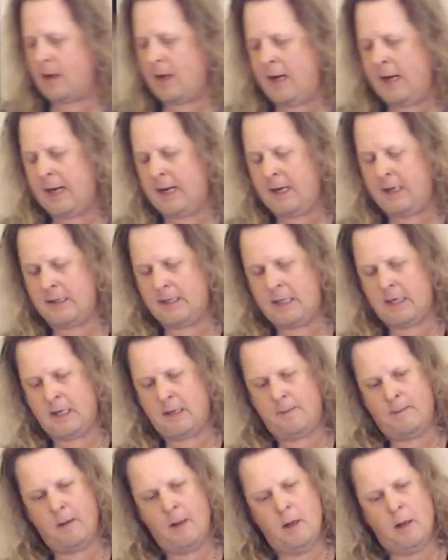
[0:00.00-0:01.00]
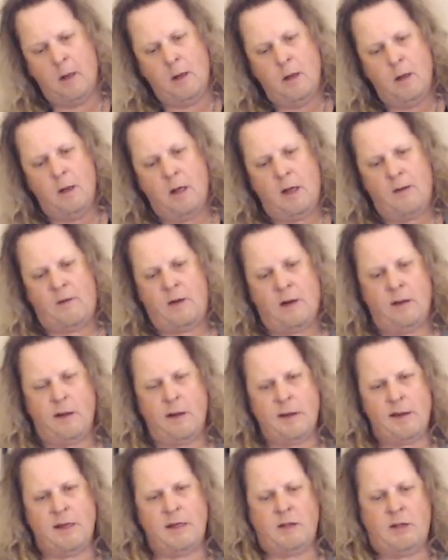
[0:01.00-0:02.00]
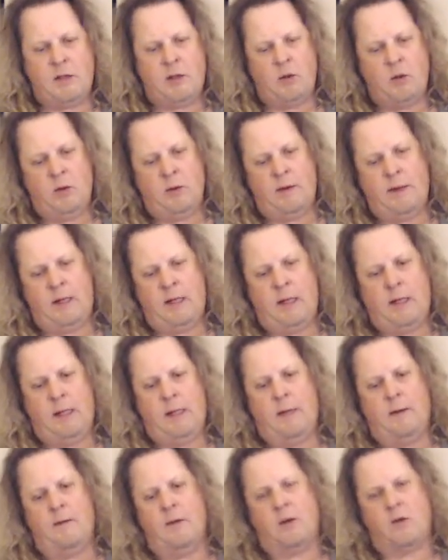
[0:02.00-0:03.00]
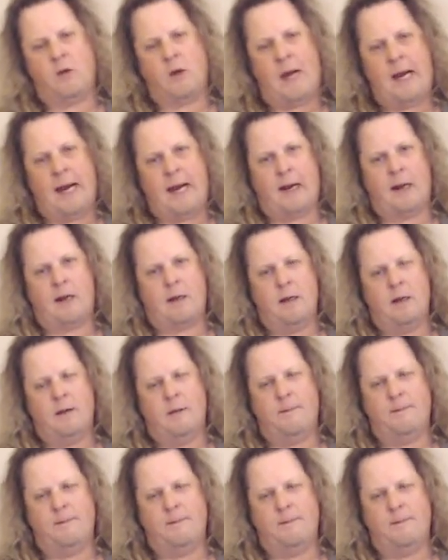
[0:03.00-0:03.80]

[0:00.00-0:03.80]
And if you listen to the track